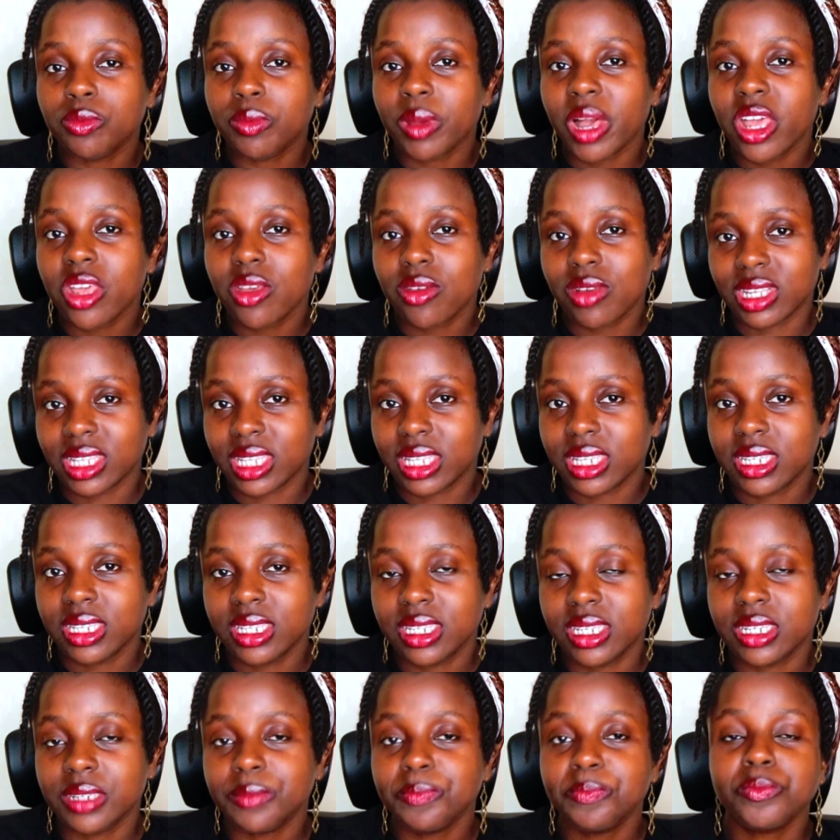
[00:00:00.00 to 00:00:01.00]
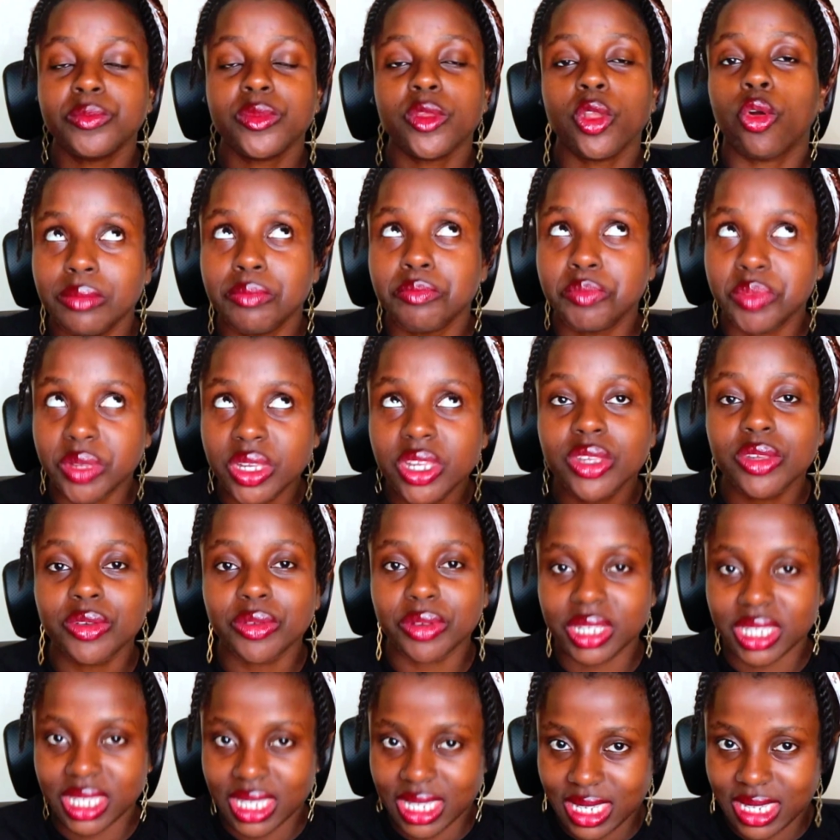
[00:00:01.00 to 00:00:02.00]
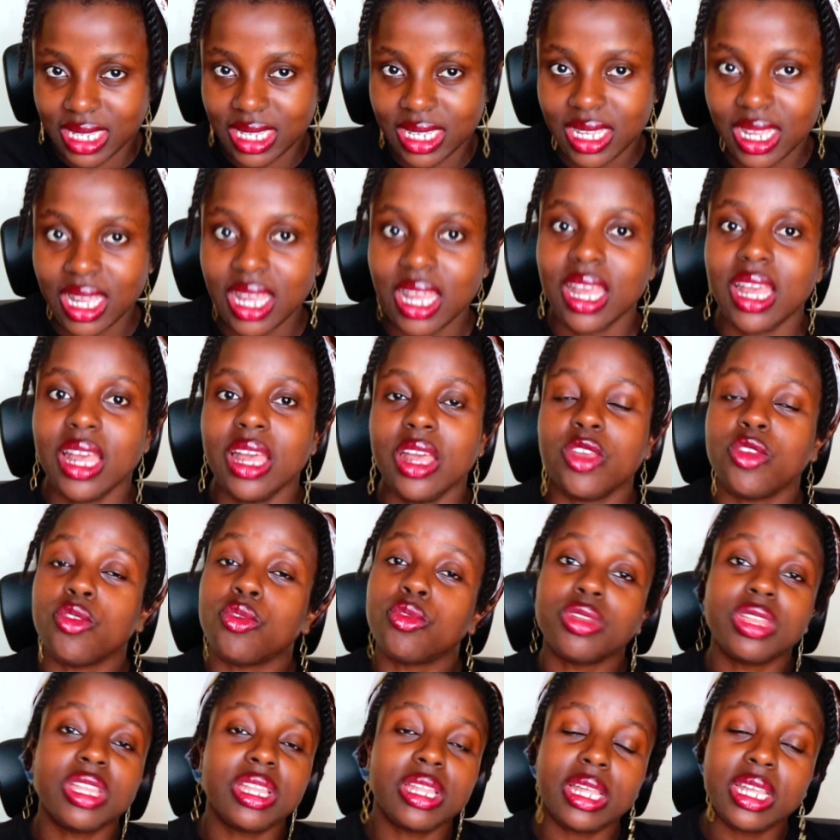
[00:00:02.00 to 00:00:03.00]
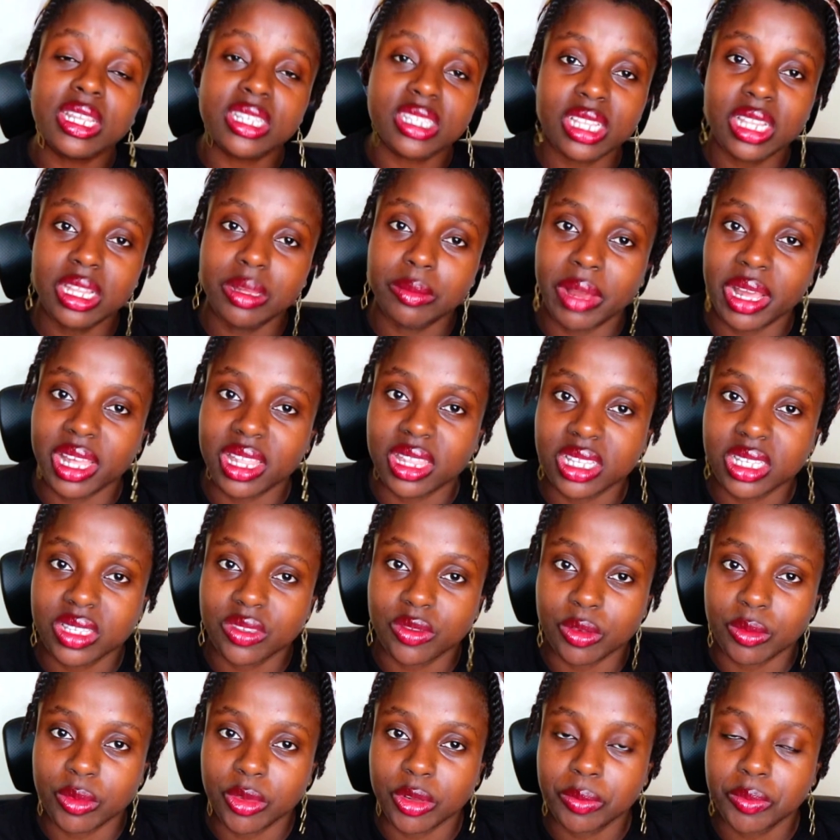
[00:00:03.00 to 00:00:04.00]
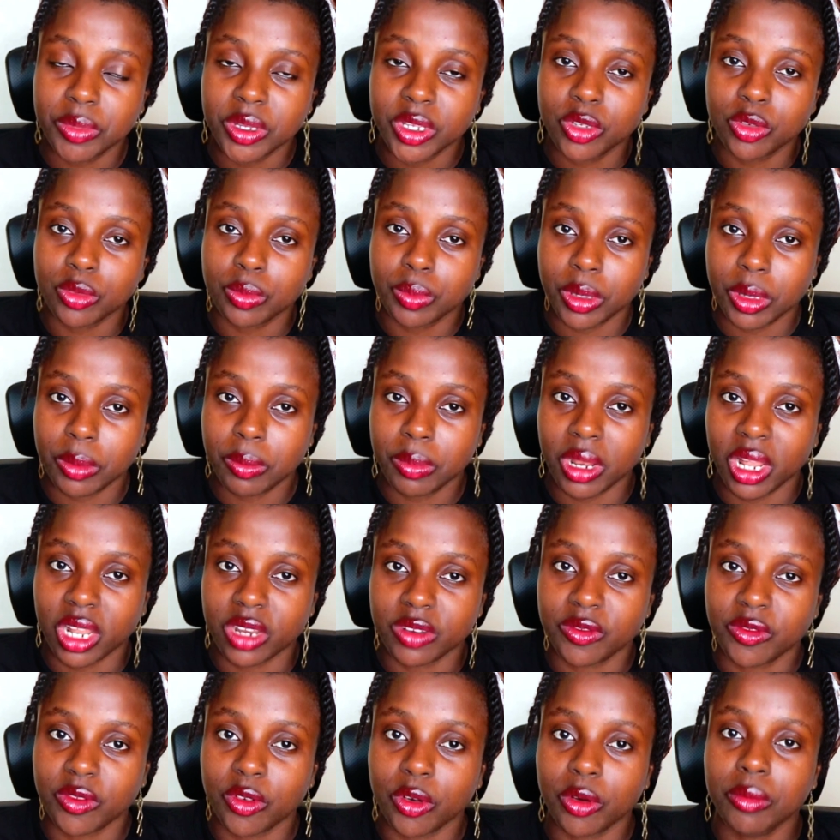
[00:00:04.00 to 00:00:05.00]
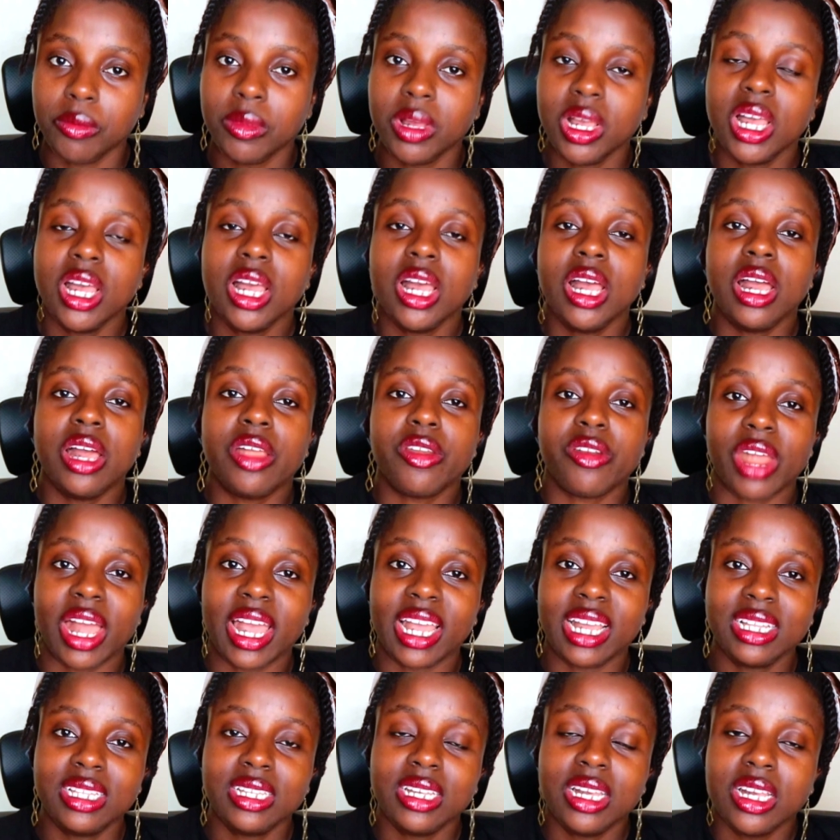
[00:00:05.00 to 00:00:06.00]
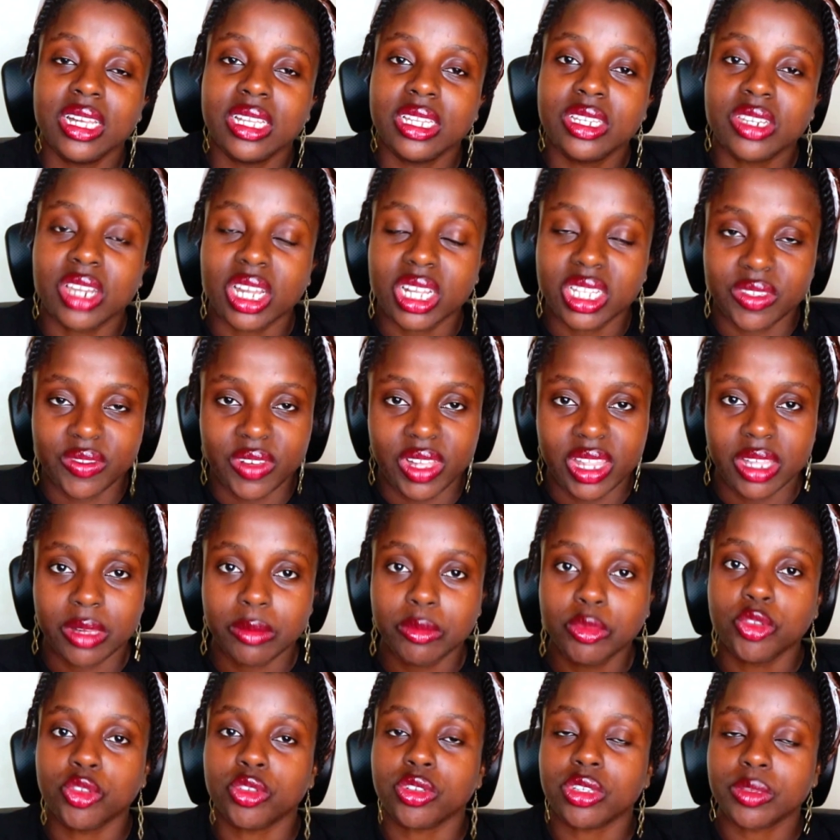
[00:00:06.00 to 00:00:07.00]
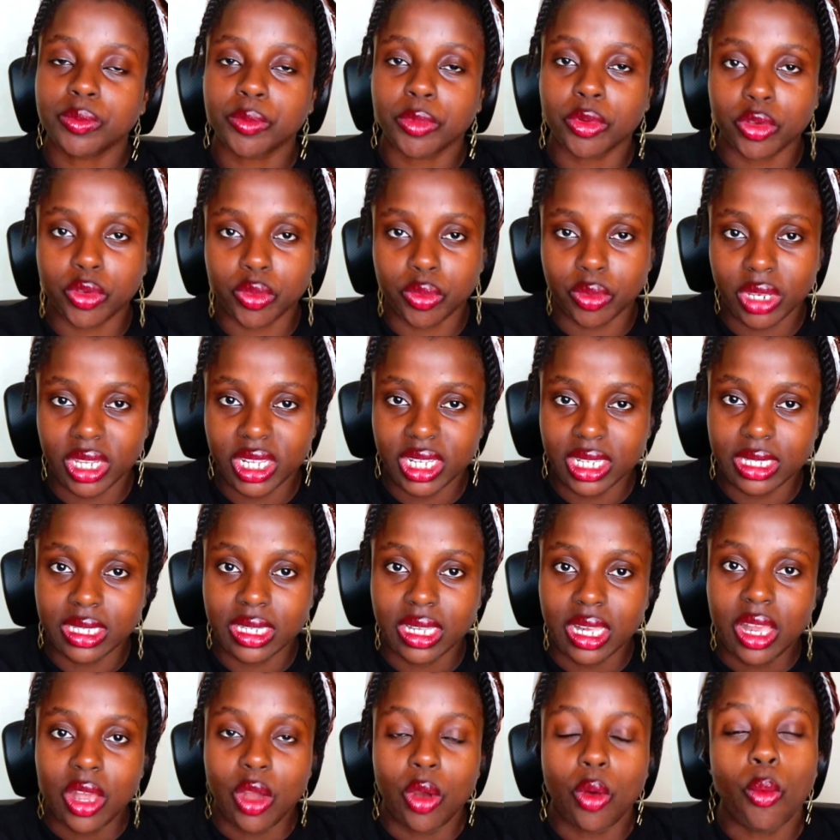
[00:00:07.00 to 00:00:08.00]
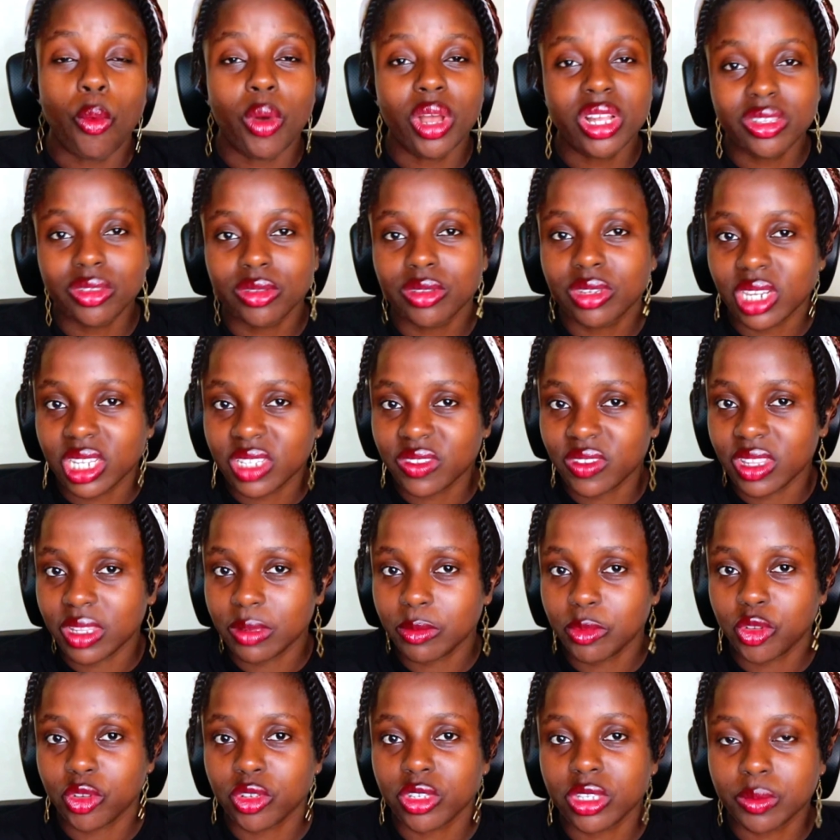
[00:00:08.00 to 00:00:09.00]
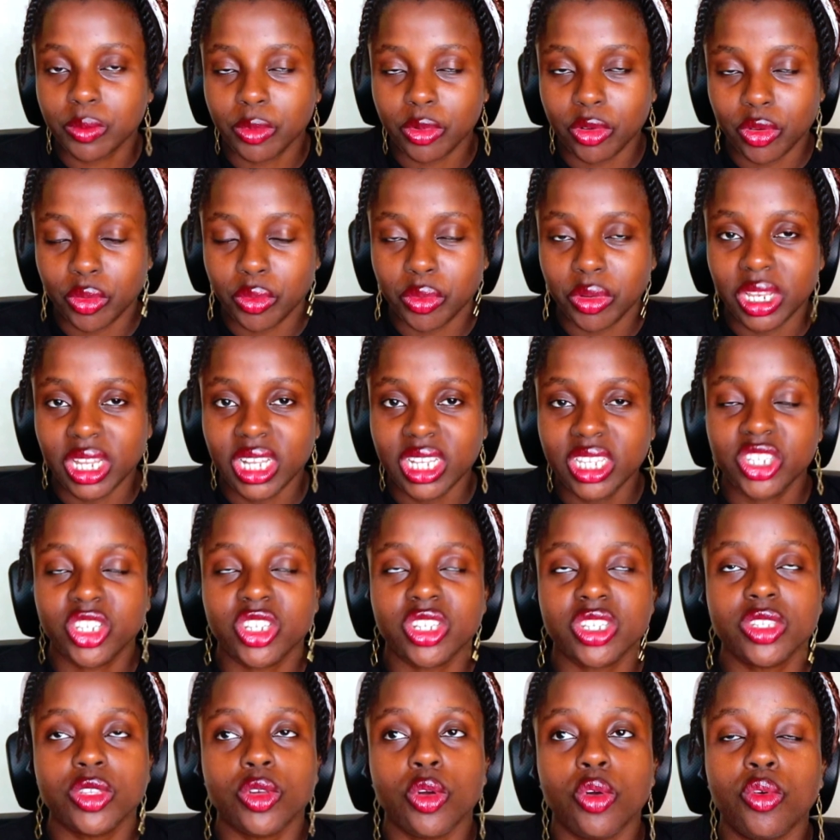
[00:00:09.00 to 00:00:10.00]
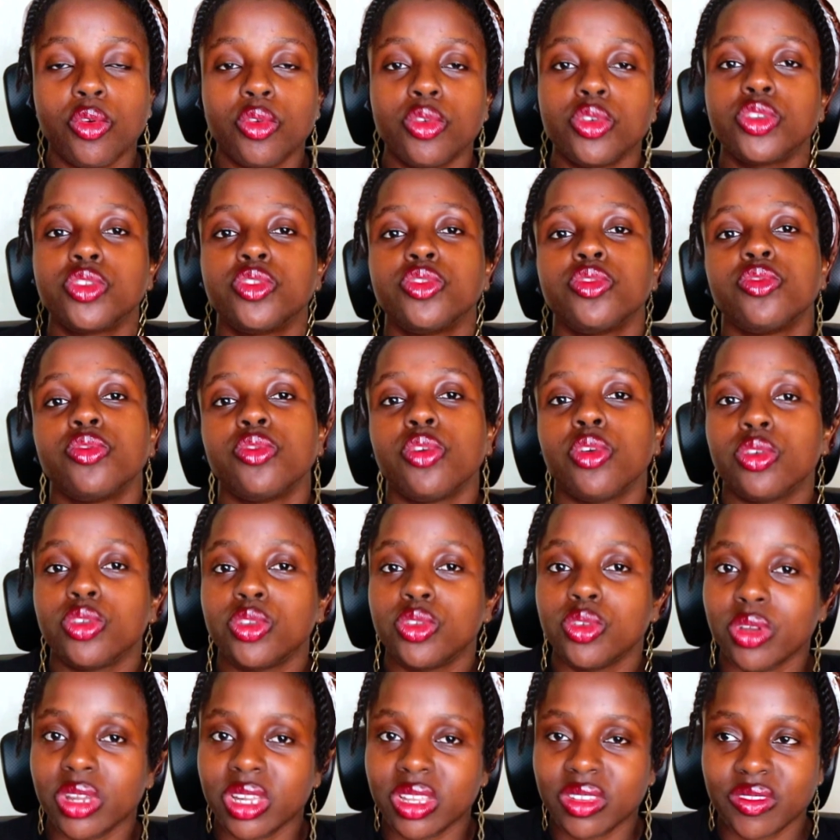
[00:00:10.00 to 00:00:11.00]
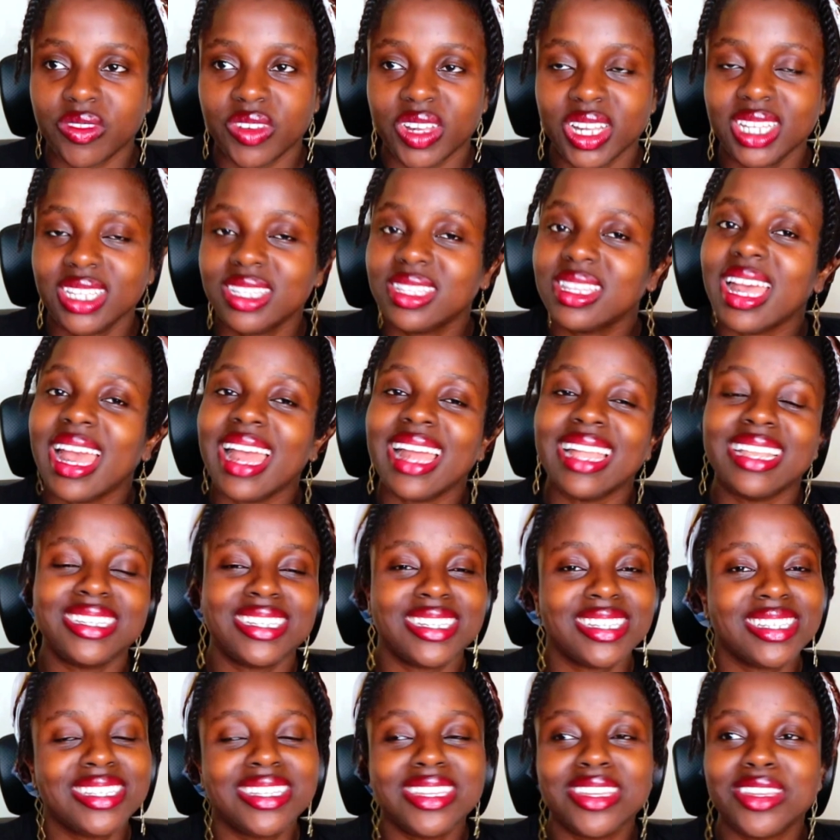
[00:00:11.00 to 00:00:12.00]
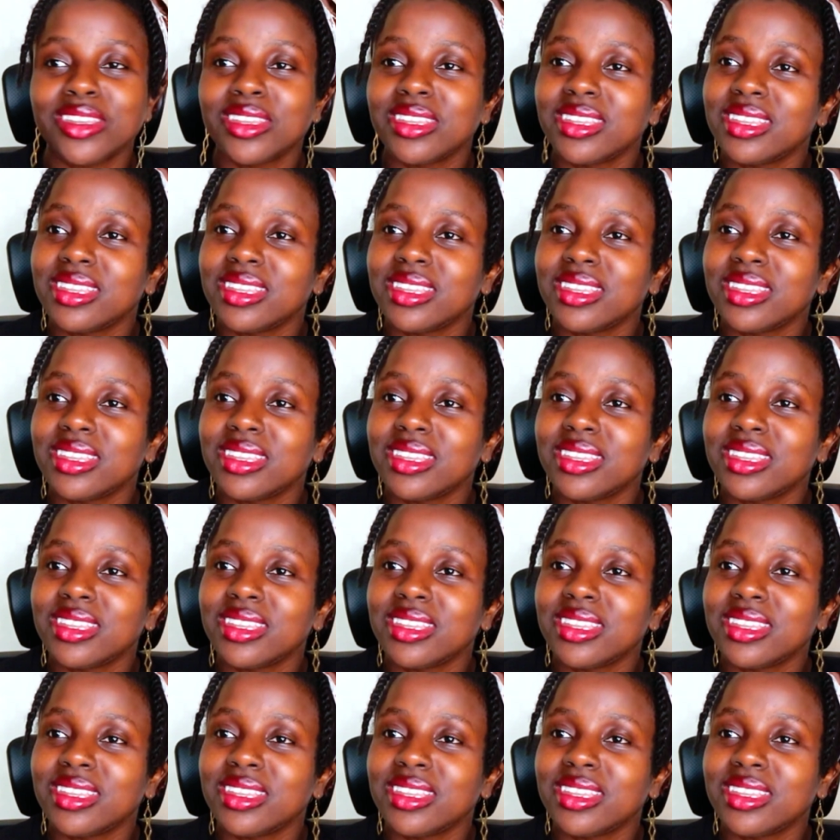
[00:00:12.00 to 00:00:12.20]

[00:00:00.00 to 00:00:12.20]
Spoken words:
you buy USDT, BUSD, you could easily buy this from a P2P platform, right? Transfer them to your spot wallet. Once you transfer them to your spot wallet, just go to auto invest and just